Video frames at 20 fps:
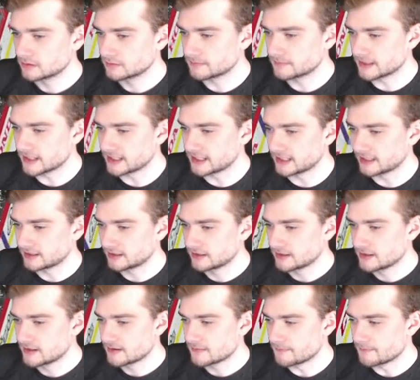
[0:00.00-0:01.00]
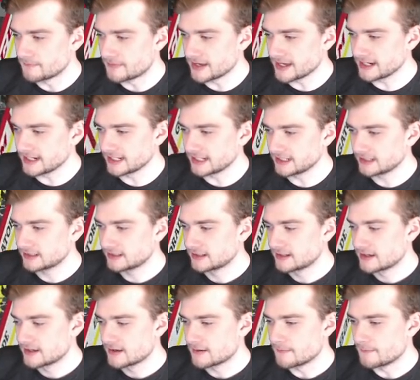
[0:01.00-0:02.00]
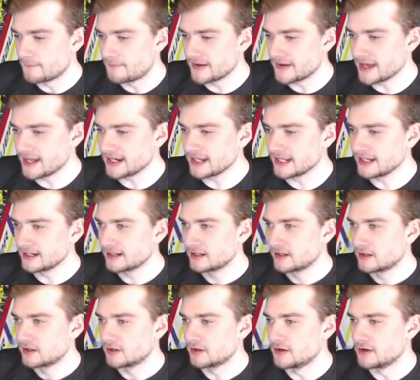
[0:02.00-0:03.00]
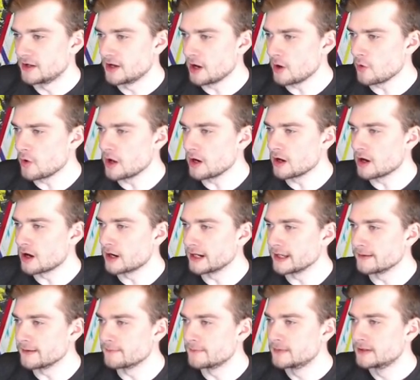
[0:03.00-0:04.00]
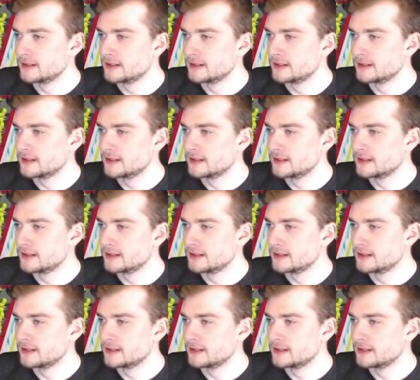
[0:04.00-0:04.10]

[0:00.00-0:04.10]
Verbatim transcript: Bennett. Bennett. Bennett. No one on him.